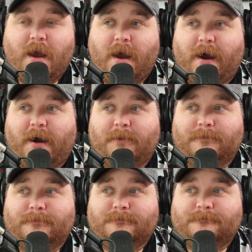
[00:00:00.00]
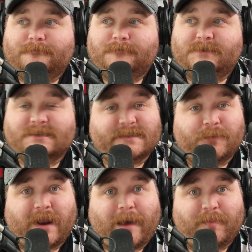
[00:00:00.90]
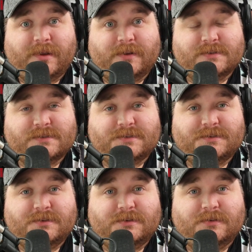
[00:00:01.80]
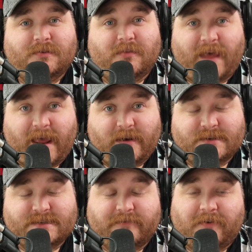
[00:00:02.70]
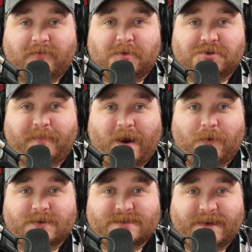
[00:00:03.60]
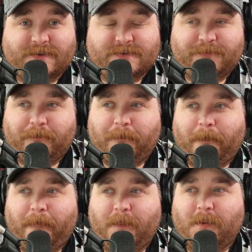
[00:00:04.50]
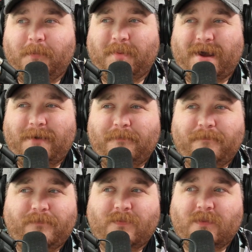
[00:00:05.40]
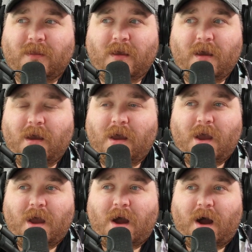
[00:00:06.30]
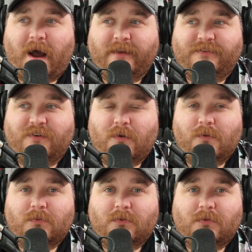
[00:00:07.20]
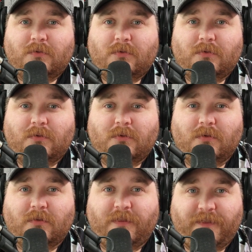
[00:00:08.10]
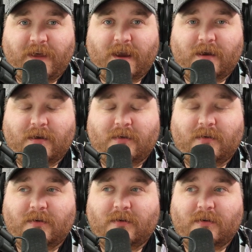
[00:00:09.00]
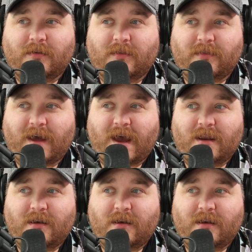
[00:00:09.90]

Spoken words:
to see what happens then, to see if we have a bunch of power of sales. But I don't think that